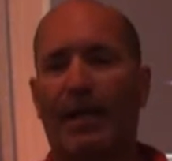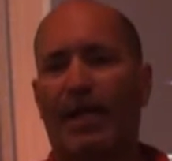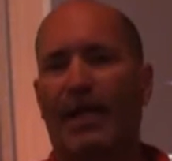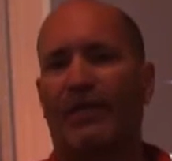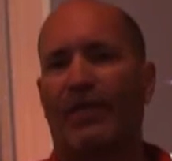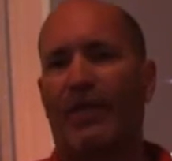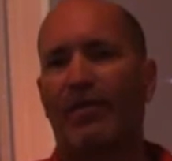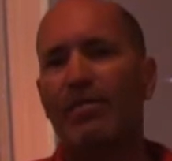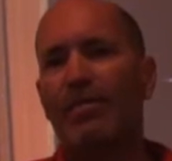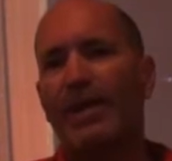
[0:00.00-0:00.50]

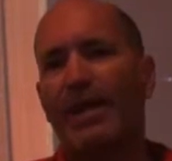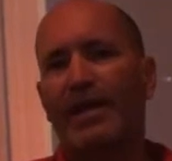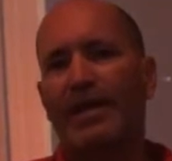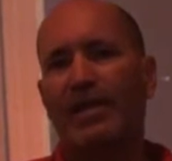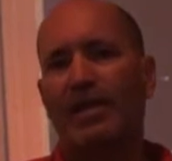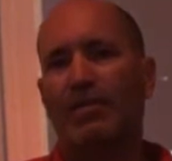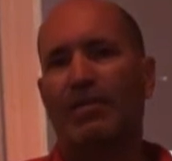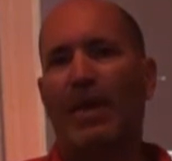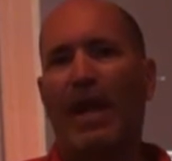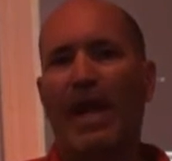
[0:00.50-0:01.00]
If everybody
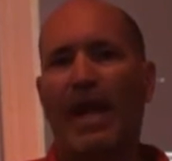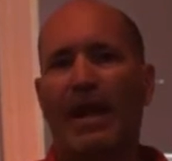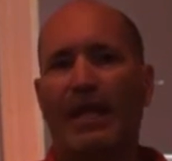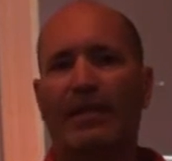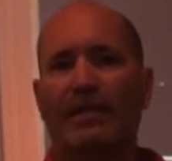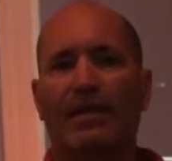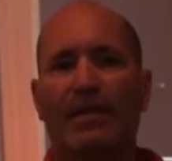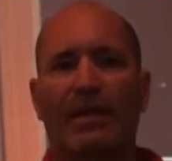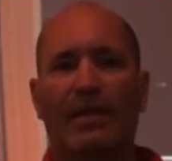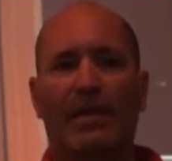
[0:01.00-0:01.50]
in the
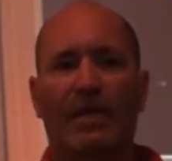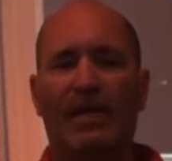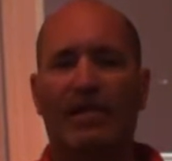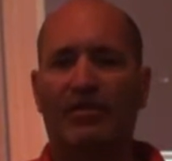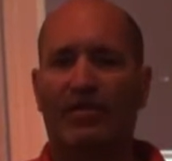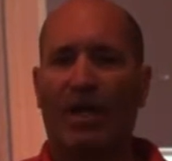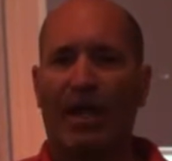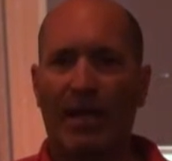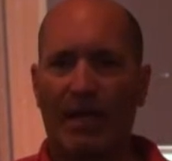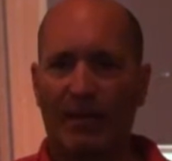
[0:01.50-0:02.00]
band
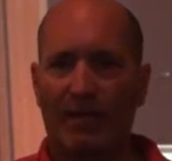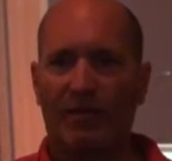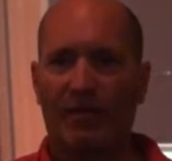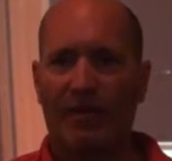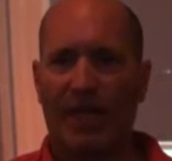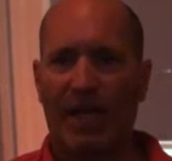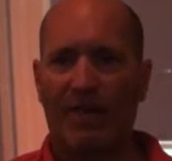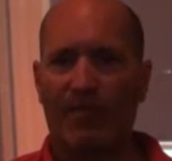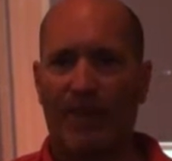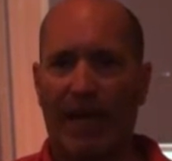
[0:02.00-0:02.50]
is not on the
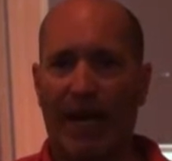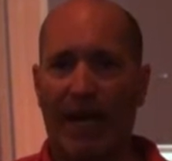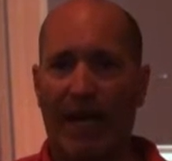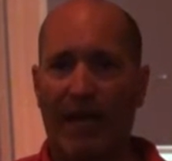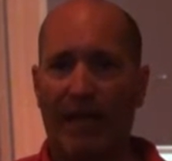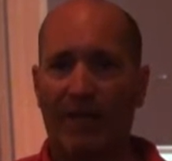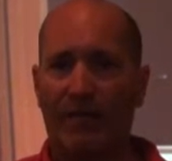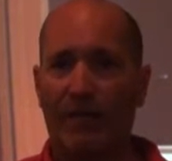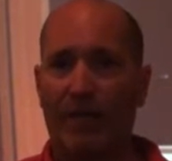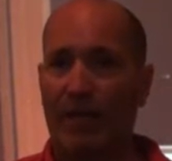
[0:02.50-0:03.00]
same
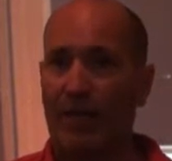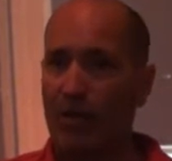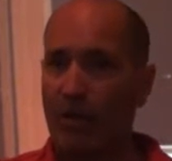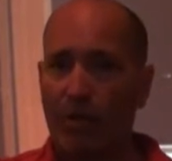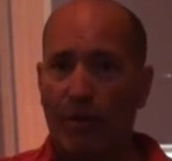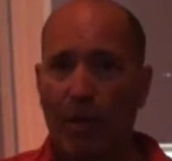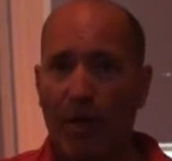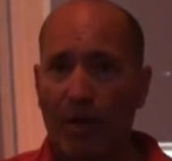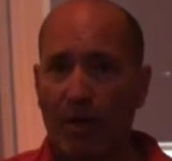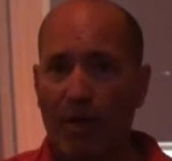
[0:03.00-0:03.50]
page, and
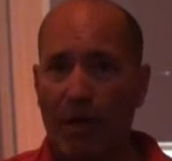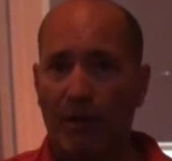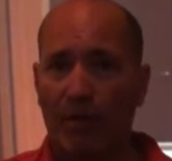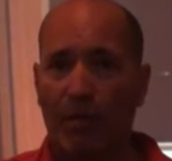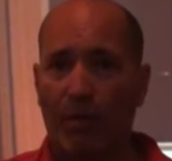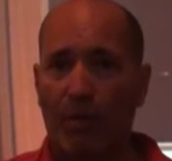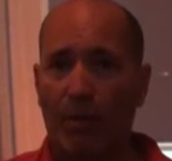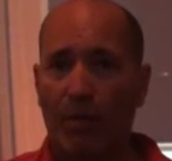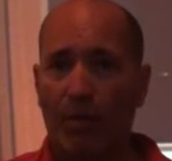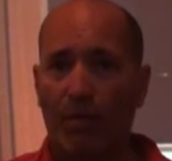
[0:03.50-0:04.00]
you're all
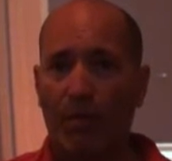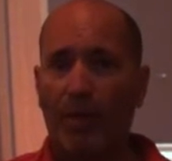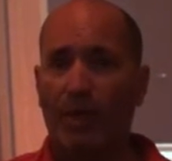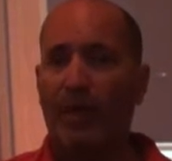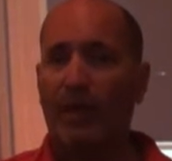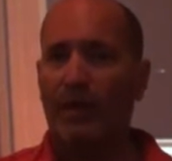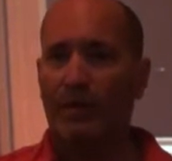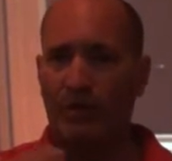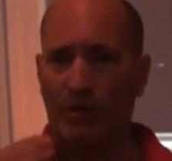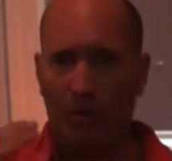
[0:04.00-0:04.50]
gung-ho
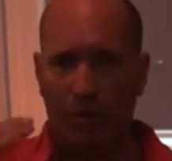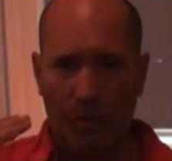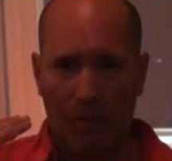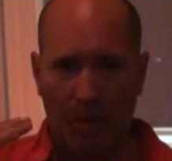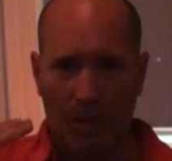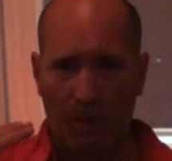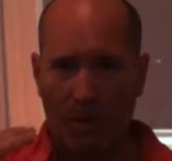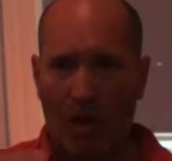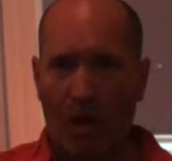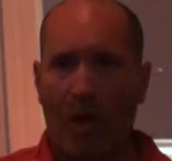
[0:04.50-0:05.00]
to
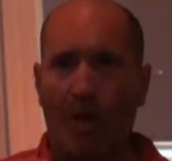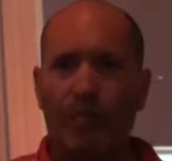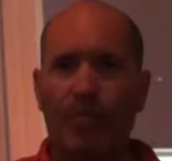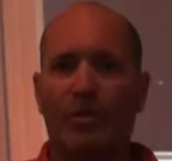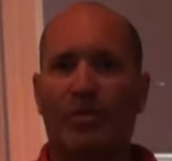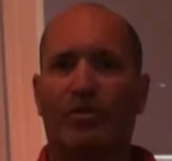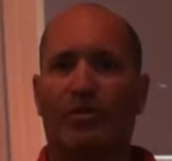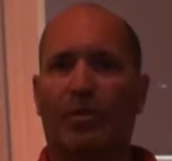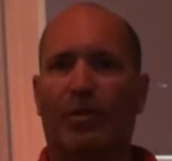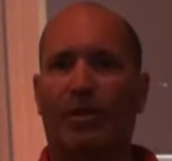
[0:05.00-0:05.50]

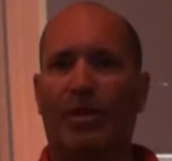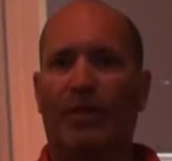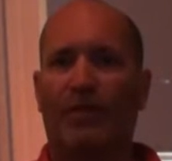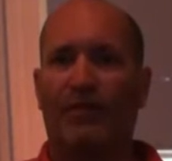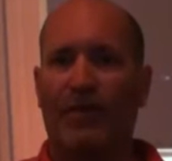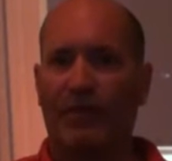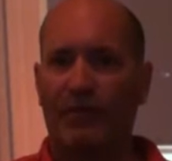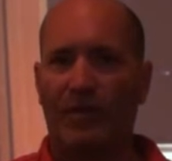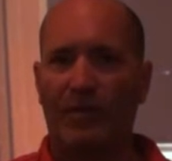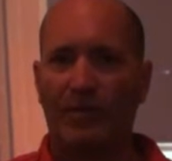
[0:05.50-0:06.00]
accomplish learning
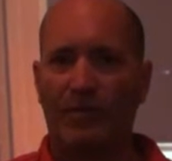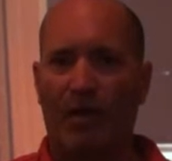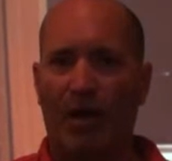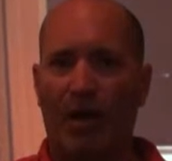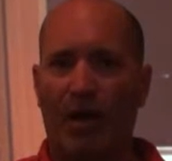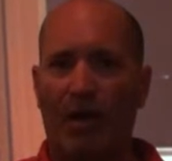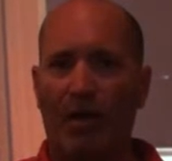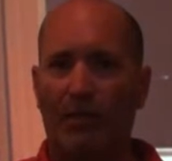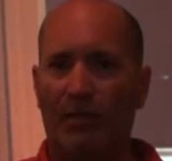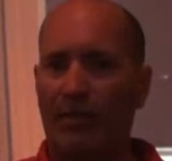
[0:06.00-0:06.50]
50
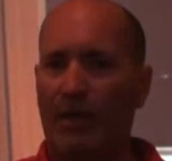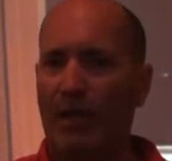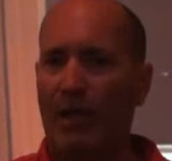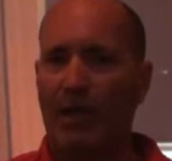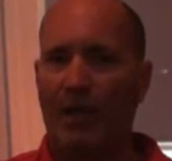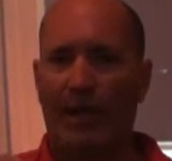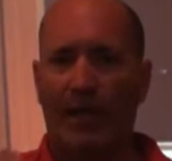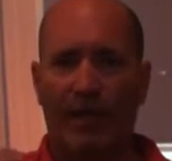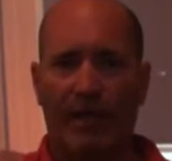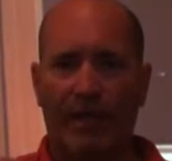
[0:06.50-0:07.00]
songs,
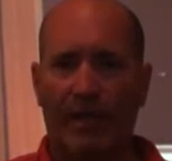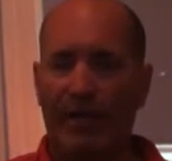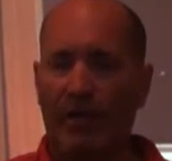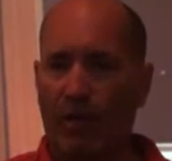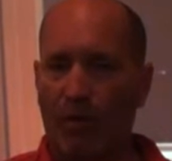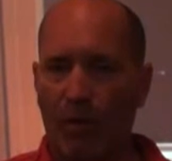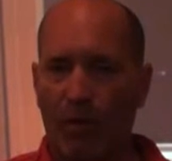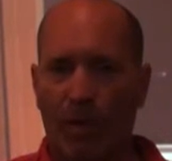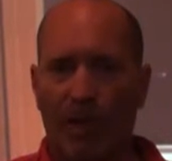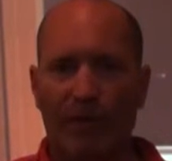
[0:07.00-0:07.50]
and you
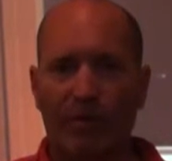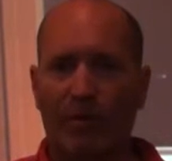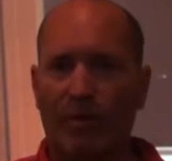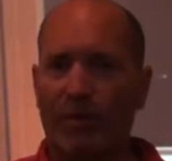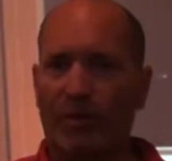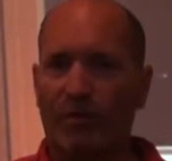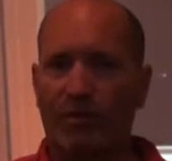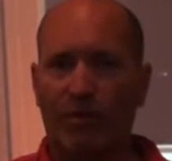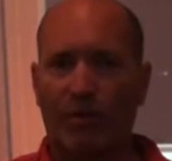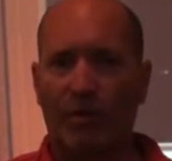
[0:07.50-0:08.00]
want to do it
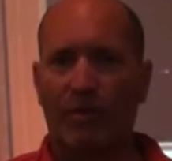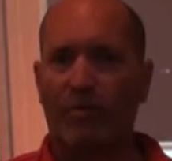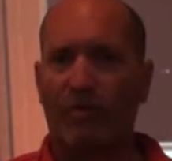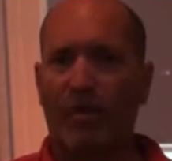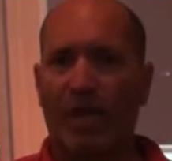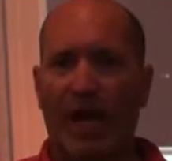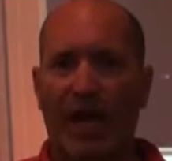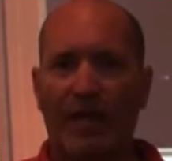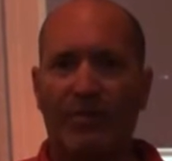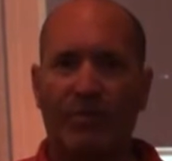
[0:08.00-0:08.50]
in a certain
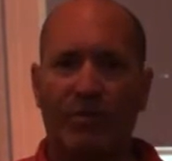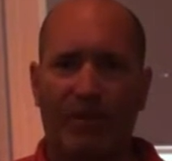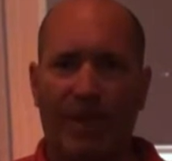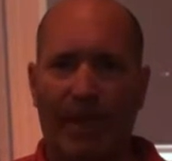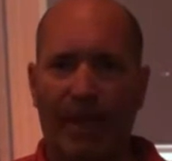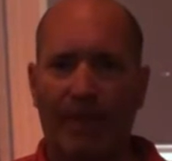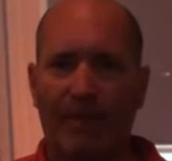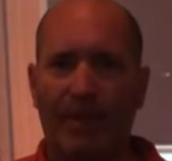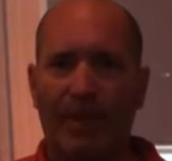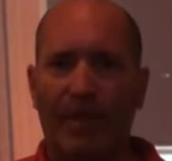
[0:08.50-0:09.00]
time
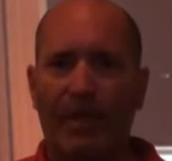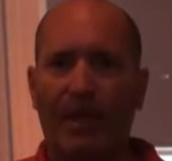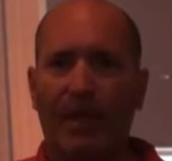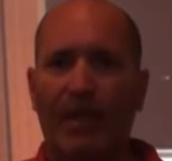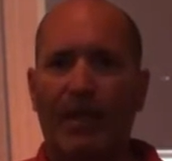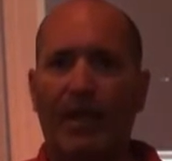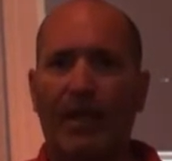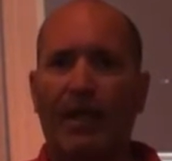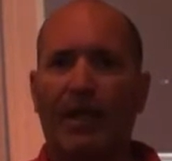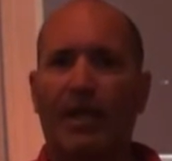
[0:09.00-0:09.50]
stamp,
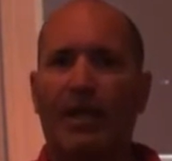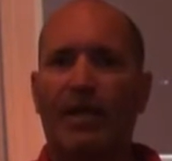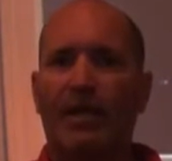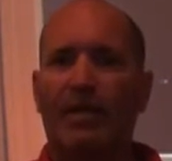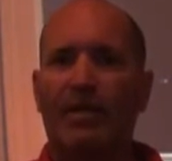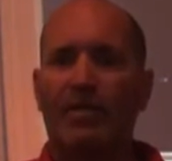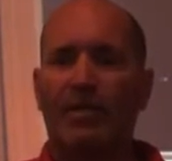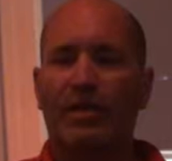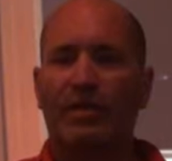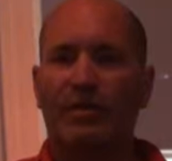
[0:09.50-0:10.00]

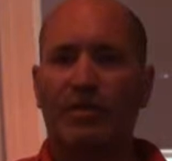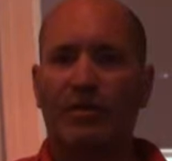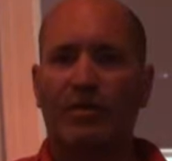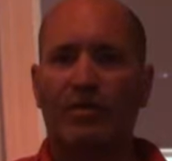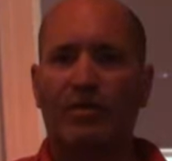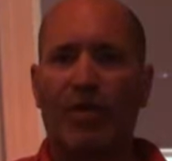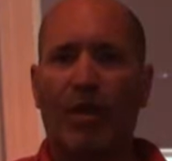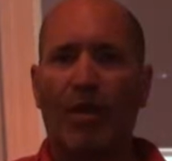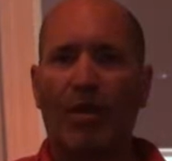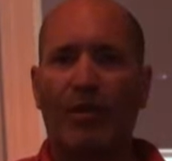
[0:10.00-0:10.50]
this
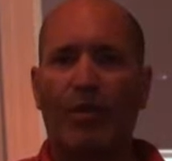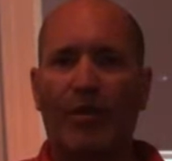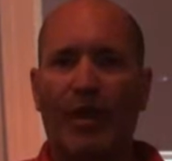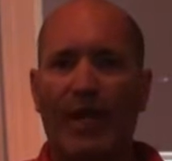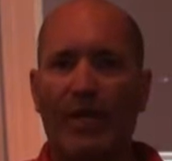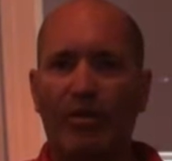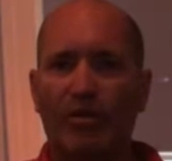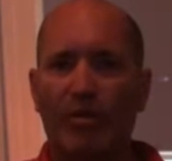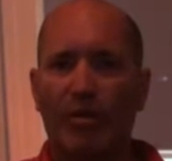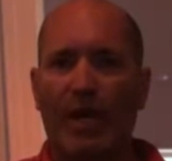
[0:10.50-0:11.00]
is all
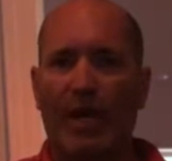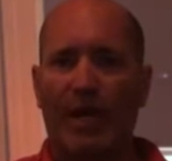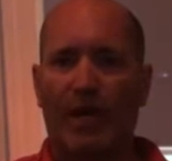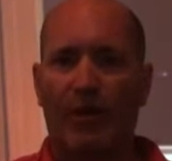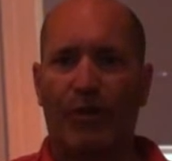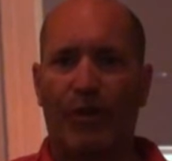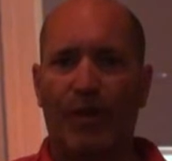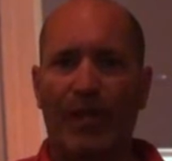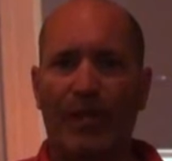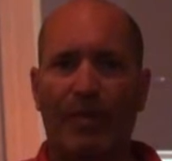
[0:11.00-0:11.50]
things you got to
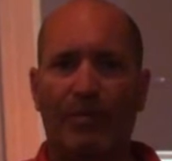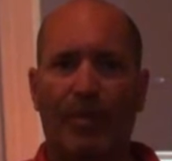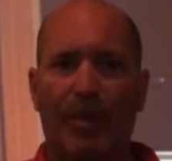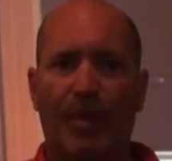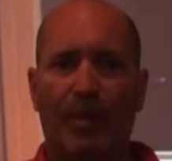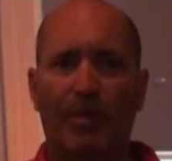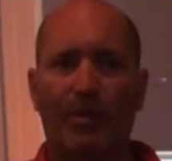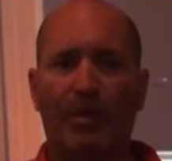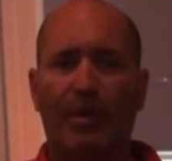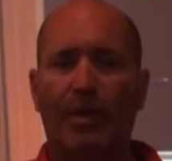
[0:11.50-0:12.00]
think
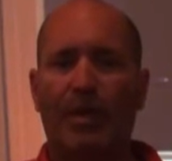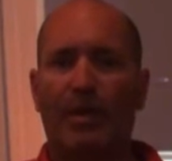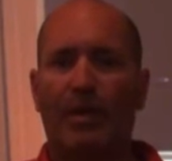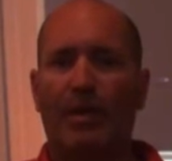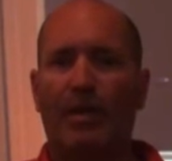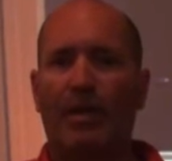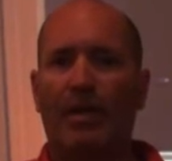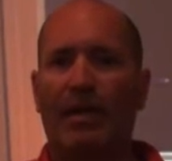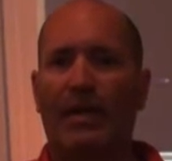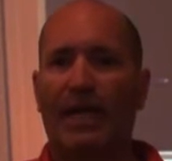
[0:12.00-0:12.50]
about
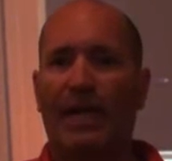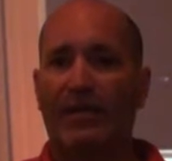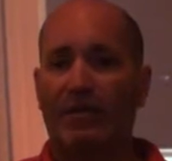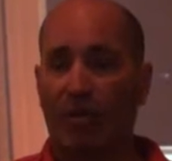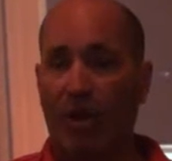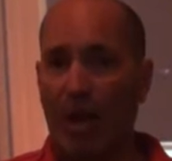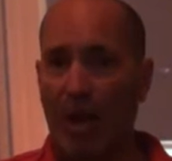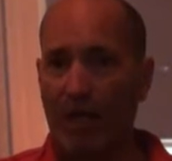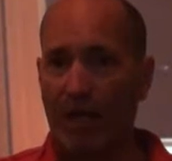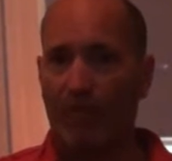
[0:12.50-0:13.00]
and
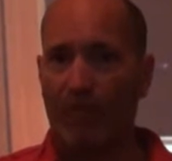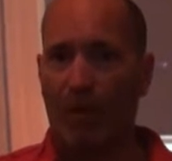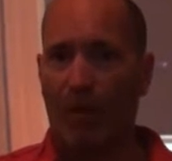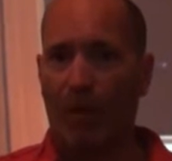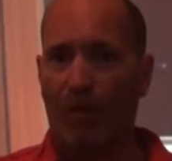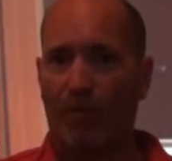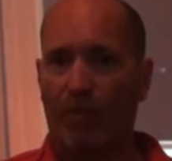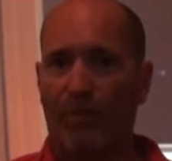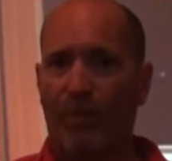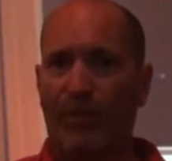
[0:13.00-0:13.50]
talk
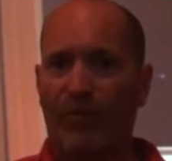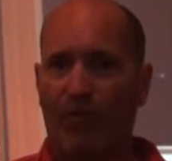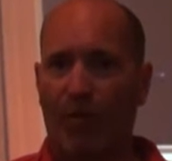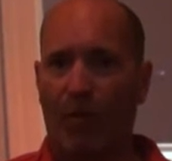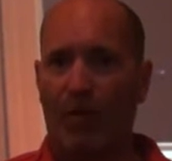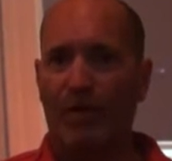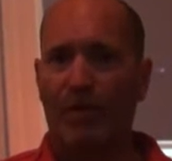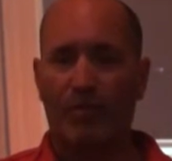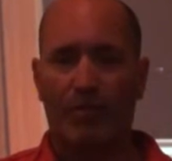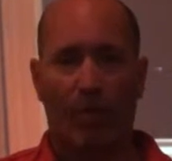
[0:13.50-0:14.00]
about
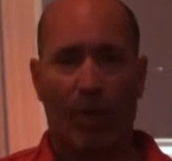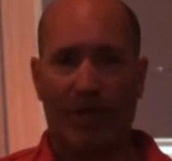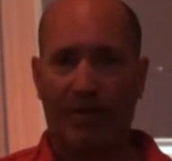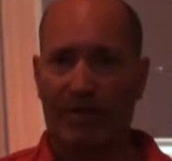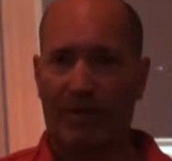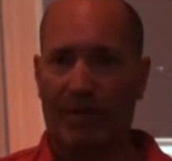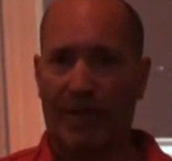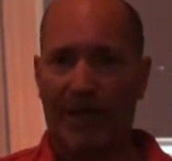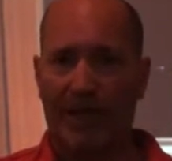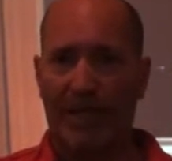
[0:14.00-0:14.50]
before you
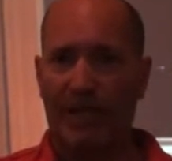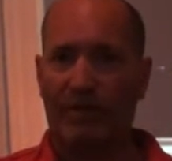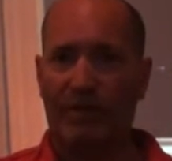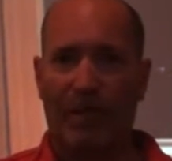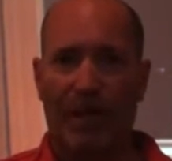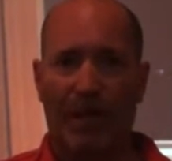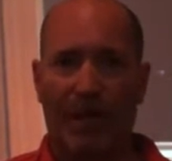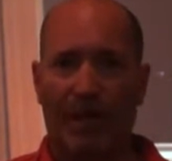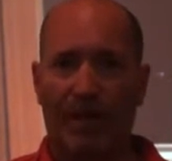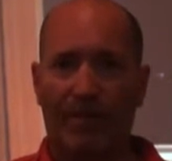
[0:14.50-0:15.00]
waste any
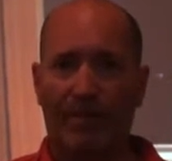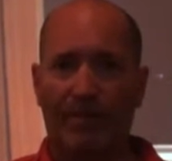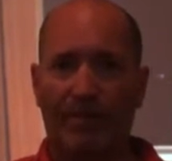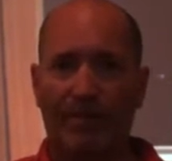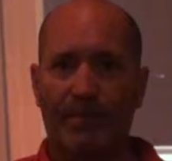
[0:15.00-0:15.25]
time.